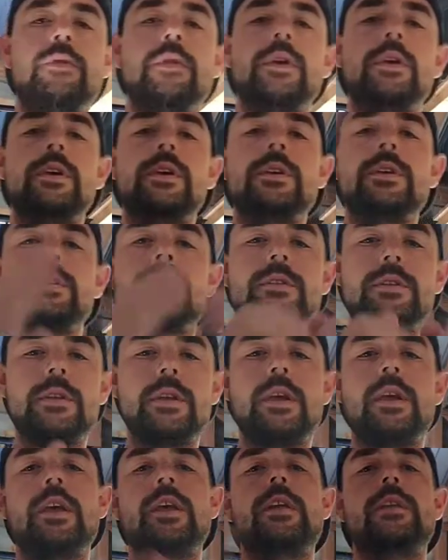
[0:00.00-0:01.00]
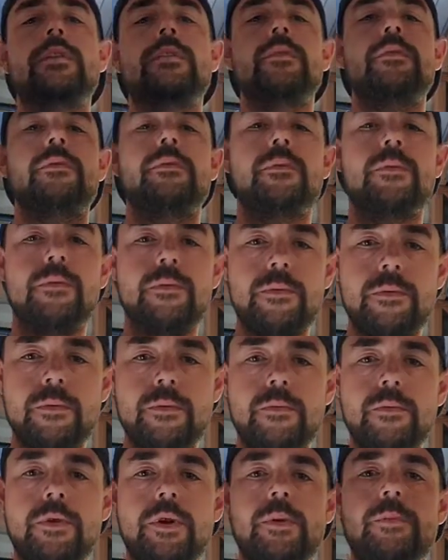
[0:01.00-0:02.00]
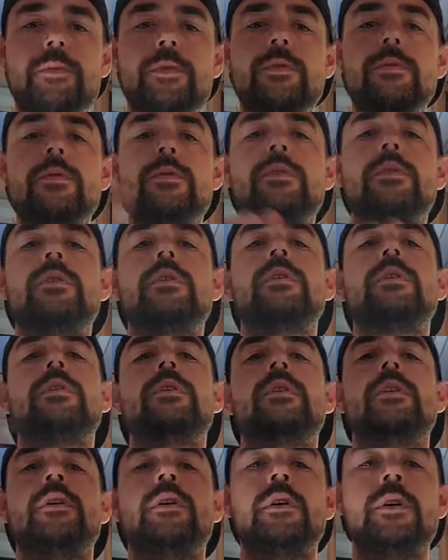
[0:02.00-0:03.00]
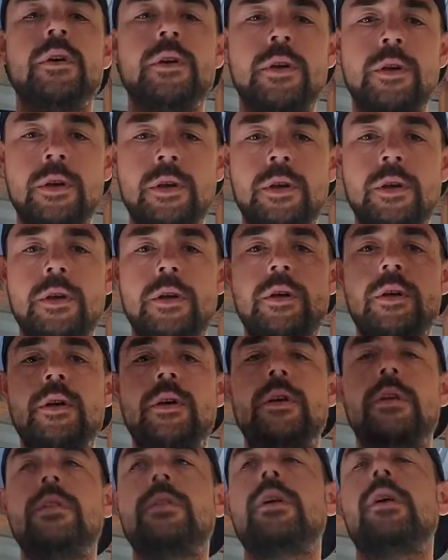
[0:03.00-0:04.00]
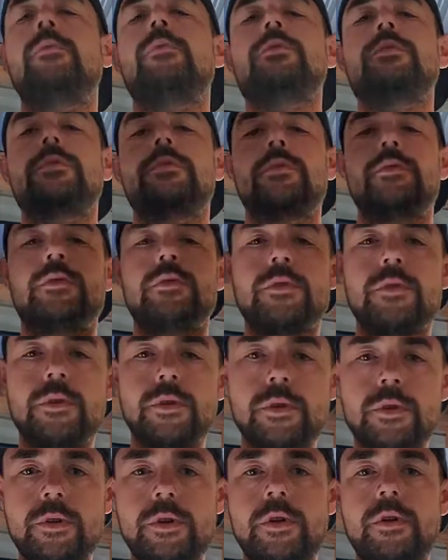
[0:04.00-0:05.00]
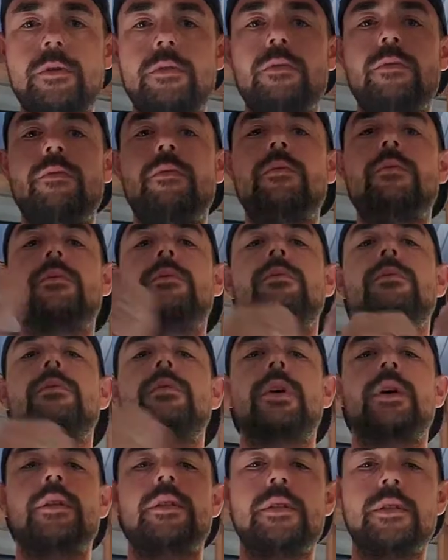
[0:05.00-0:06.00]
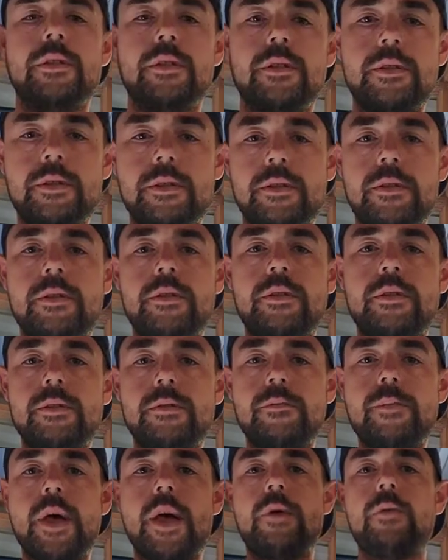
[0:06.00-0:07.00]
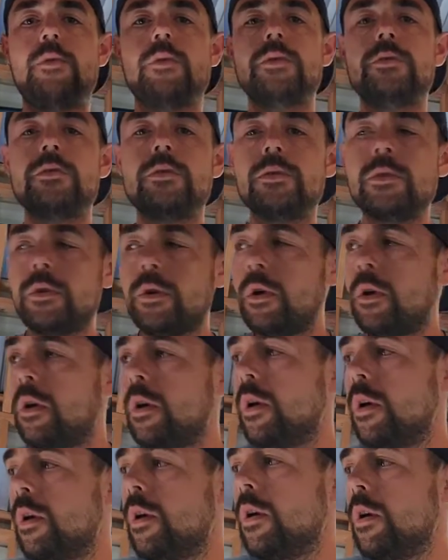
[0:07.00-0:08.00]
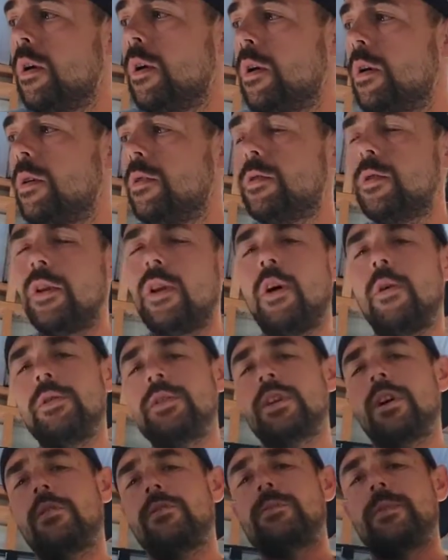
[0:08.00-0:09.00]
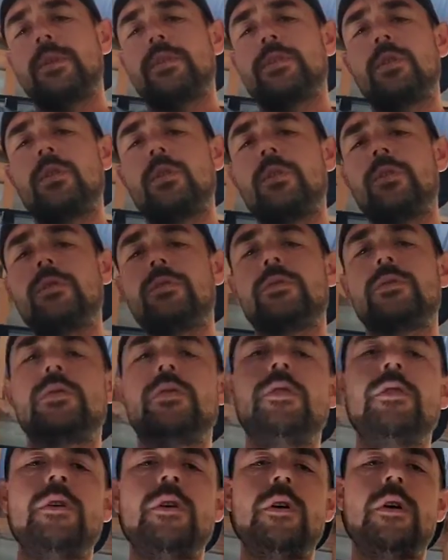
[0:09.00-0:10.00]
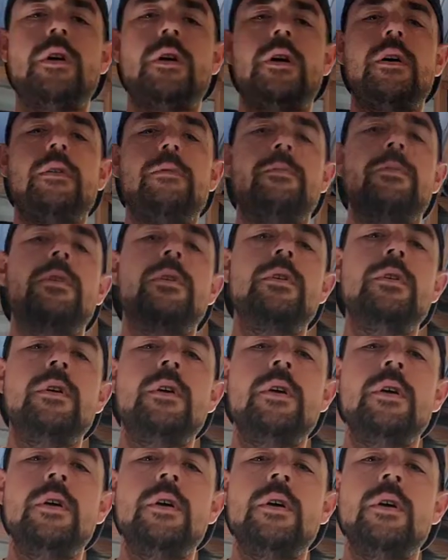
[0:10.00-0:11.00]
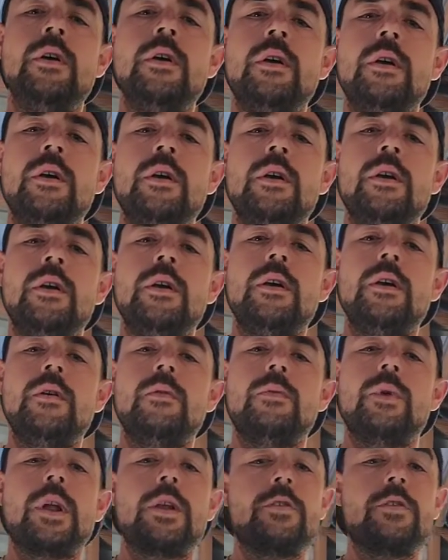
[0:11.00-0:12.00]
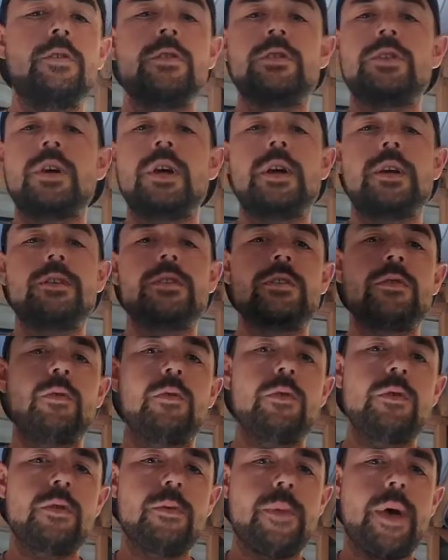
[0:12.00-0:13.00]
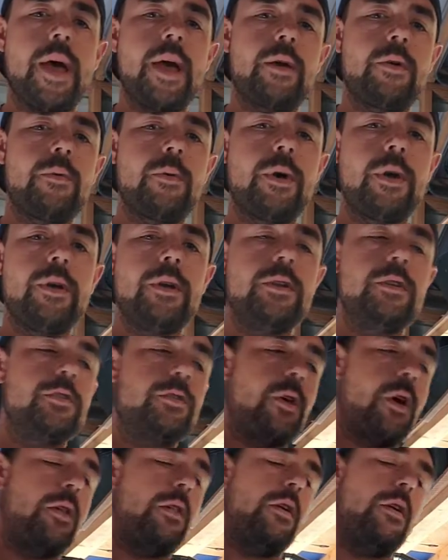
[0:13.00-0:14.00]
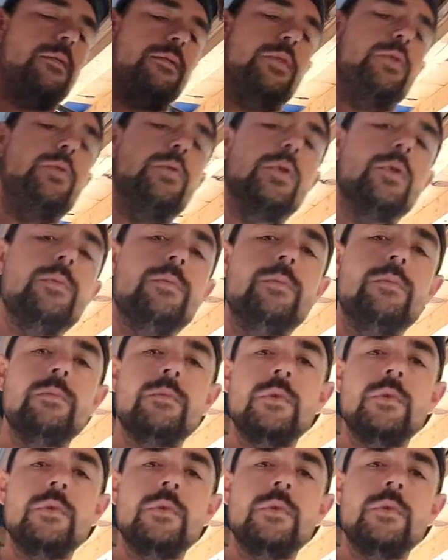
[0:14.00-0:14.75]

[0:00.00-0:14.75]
these, and when I'm doing that one's, like backwards. So it always helps my shoulders when I do the chest or the back way. So I love doing them.